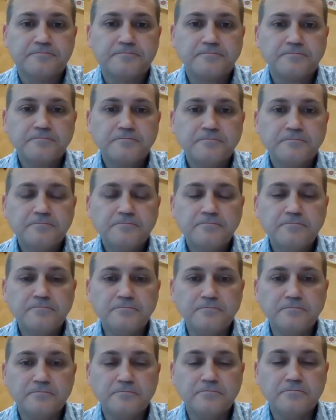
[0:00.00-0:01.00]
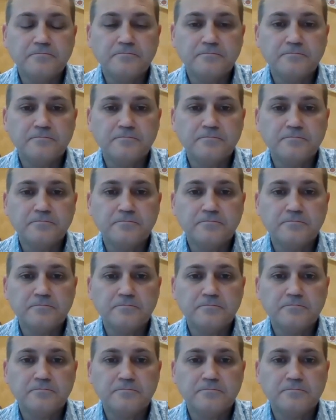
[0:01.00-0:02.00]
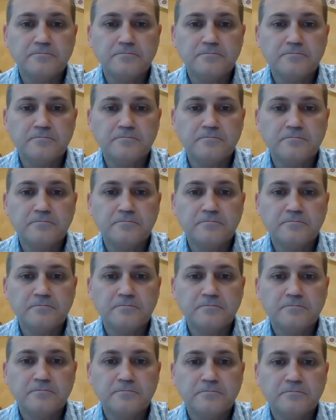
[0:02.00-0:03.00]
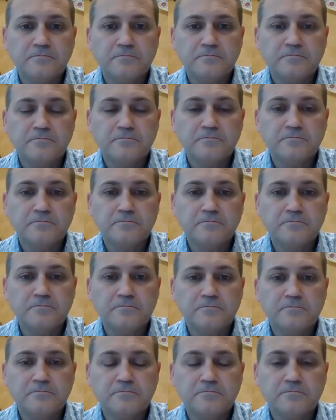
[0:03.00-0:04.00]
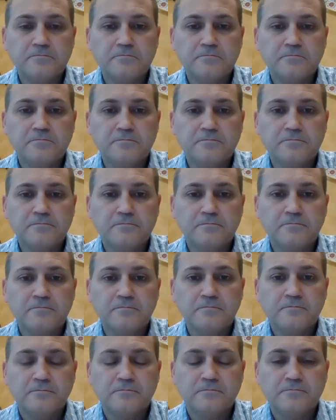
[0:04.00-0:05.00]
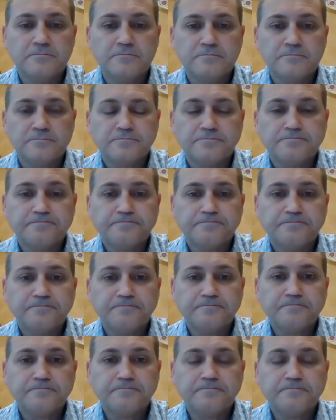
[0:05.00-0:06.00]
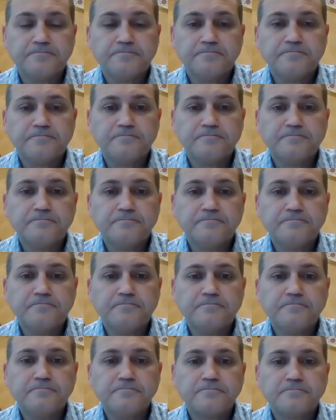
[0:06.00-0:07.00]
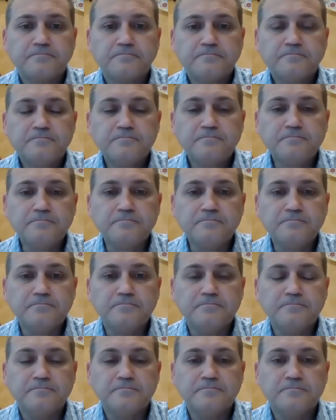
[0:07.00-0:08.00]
The person shown says nothing.